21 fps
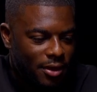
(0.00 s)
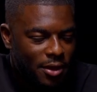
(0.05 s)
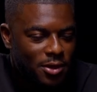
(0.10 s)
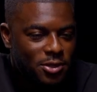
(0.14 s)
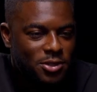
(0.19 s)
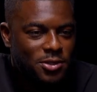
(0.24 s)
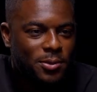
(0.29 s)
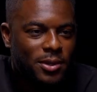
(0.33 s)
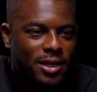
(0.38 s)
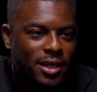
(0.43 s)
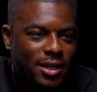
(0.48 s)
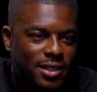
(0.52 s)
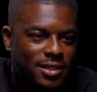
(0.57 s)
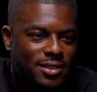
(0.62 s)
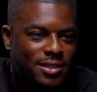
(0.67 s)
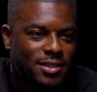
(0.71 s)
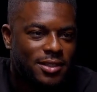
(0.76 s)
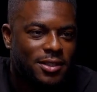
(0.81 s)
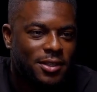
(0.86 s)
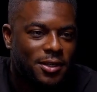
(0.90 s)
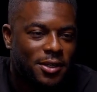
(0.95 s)
So we're getting
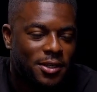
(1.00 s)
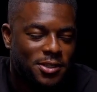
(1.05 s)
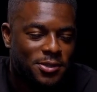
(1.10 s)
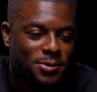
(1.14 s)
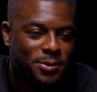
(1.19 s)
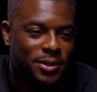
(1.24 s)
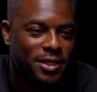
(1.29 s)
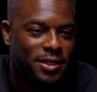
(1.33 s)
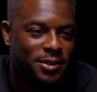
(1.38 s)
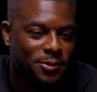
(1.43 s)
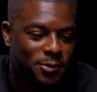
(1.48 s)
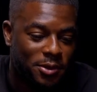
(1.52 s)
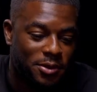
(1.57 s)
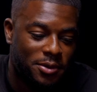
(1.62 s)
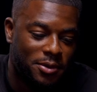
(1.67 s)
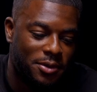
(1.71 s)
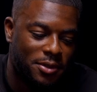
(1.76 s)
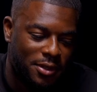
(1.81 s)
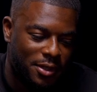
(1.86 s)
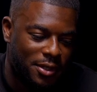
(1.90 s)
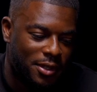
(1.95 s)
into the last wing, well,
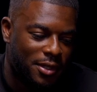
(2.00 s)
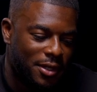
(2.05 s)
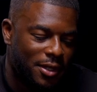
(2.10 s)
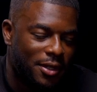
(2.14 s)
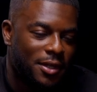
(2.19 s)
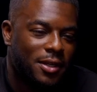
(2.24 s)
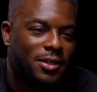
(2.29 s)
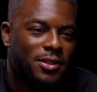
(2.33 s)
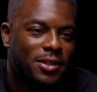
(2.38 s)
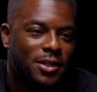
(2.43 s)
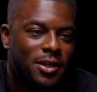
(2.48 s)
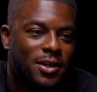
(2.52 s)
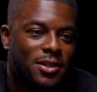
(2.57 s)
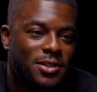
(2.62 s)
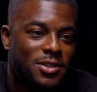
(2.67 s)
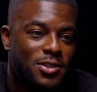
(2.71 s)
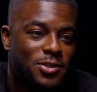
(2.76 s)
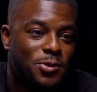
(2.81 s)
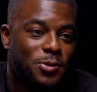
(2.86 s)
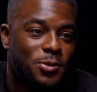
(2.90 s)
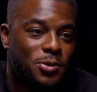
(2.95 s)
the
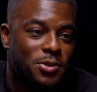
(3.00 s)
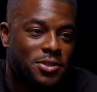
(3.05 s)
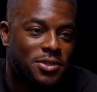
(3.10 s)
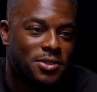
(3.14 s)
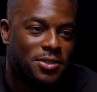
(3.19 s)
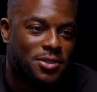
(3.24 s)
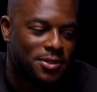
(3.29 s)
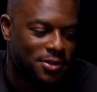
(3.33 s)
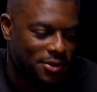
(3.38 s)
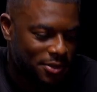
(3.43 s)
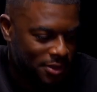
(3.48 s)
last sauce.